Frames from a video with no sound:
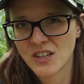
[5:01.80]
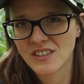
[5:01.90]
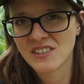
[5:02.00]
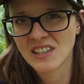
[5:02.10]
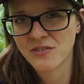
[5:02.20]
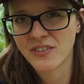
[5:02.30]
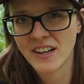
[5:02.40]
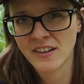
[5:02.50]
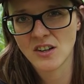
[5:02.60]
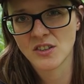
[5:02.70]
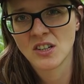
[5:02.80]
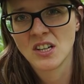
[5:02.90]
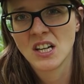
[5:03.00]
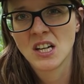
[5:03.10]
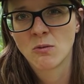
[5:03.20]
you can still find out
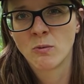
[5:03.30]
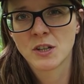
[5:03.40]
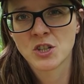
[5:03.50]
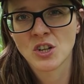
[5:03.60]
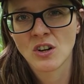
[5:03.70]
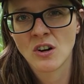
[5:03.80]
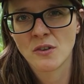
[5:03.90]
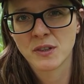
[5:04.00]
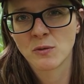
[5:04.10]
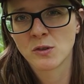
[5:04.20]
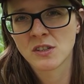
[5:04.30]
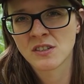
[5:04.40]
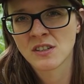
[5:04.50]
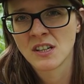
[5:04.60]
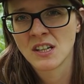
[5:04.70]
which of the
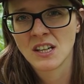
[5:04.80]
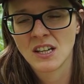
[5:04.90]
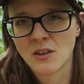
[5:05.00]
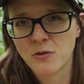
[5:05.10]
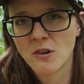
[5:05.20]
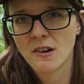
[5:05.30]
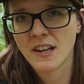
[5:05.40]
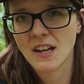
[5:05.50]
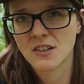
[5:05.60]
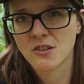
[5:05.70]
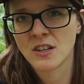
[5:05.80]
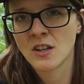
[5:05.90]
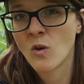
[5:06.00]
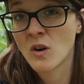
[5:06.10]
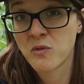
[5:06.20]
woods in a foreign country
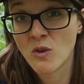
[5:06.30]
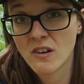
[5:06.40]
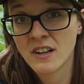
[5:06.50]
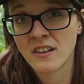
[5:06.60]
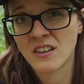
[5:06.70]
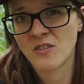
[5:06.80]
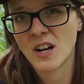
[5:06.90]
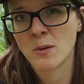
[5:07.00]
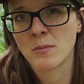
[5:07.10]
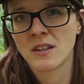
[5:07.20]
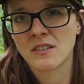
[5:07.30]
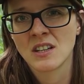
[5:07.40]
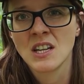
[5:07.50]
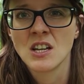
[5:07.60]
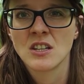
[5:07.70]
or foreign environment
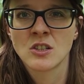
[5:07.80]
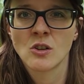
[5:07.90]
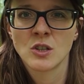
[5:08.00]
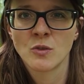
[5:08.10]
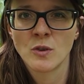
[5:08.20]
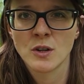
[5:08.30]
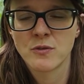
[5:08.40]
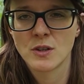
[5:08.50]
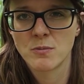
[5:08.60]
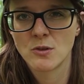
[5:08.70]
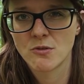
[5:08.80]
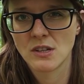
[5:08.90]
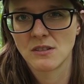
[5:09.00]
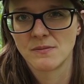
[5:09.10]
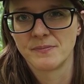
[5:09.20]
is going to work for the Bowdrill.
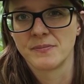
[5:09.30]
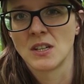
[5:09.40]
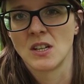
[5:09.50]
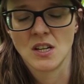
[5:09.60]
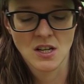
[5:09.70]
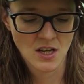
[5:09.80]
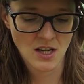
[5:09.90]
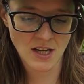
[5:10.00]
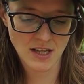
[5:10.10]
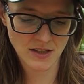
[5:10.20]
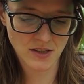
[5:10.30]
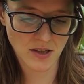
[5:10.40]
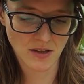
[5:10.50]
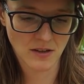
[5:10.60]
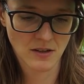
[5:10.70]
And
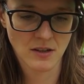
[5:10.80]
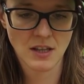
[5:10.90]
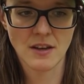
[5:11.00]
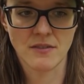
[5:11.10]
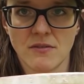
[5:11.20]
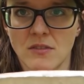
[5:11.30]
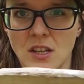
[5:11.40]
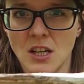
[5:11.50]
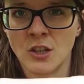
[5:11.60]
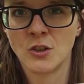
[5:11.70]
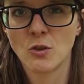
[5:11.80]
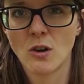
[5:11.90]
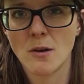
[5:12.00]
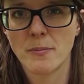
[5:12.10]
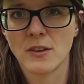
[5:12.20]
yeah, in
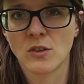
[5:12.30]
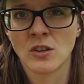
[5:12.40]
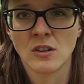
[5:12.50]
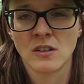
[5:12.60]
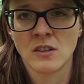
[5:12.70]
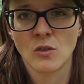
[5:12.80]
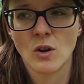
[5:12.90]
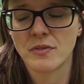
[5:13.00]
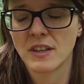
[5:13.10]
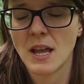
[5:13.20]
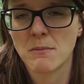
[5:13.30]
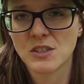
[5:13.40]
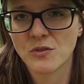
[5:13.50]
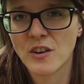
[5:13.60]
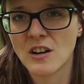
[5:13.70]
Europe and the northern
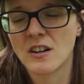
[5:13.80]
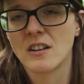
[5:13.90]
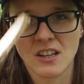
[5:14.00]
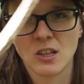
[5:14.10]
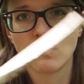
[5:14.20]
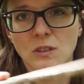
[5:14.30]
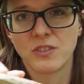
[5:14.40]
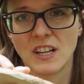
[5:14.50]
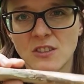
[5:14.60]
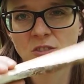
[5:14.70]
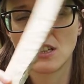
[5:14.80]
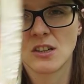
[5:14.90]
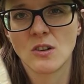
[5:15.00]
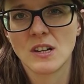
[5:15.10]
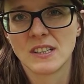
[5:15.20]
hemisphere, you will find
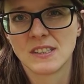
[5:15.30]
willow,